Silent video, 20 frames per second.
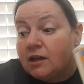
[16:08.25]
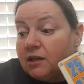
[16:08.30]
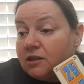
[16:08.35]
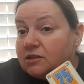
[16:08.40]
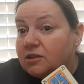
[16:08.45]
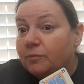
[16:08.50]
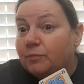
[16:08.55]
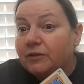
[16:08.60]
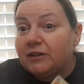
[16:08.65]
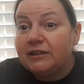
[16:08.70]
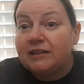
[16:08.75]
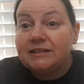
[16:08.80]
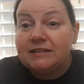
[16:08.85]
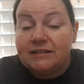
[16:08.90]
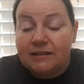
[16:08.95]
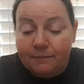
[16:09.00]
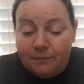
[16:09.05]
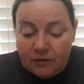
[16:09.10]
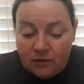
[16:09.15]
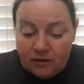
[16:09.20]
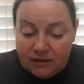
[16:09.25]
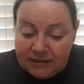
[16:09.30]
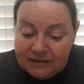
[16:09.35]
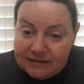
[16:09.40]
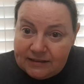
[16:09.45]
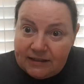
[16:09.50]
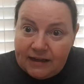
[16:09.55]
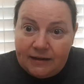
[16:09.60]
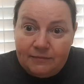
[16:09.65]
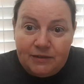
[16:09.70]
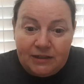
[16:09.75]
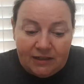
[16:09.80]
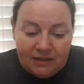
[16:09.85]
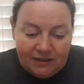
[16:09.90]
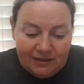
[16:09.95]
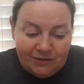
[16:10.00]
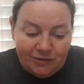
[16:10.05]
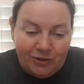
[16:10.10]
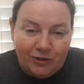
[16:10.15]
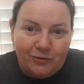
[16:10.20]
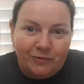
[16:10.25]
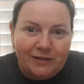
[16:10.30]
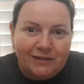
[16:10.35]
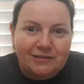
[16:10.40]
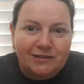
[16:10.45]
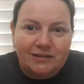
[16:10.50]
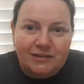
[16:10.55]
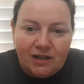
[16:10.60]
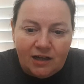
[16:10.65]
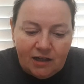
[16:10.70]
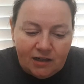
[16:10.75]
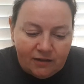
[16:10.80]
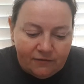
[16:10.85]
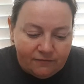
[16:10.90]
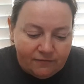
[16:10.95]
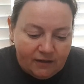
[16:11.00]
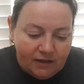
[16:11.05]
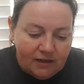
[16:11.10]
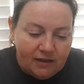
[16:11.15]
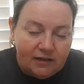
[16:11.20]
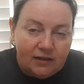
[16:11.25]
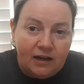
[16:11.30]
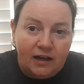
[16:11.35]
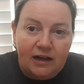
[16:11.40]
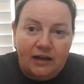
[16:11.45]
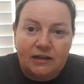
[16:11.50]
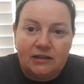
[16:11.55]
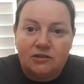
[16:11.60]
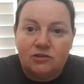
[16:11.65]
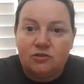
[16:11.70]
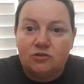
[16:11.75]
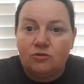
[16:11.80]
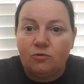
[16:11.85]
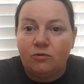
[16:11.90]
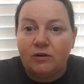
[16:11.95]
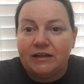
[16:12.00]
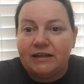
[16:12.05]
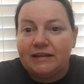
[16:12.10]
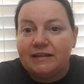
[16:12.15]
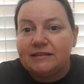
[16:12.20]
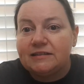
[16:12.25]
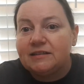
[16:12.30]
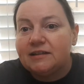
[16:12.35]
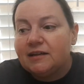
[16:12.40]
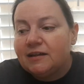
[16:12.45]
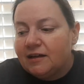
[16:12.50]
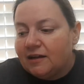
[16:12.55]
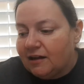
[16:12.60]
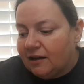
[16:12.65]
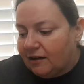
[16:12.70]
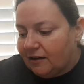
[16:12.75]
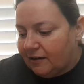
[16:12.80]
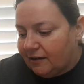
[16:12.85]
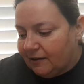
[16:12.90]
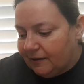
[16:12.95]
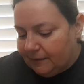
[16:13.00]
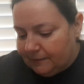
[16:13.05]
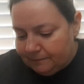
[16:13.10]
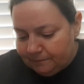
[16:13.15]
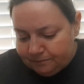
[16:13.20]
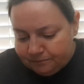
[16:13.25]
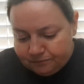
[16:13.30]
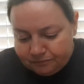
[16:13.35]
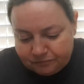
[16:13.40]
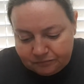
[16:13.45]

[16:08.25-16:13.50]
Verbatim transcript: So pretty simple, easy game to get into. It's a ton of fun. I enjoy it. Um,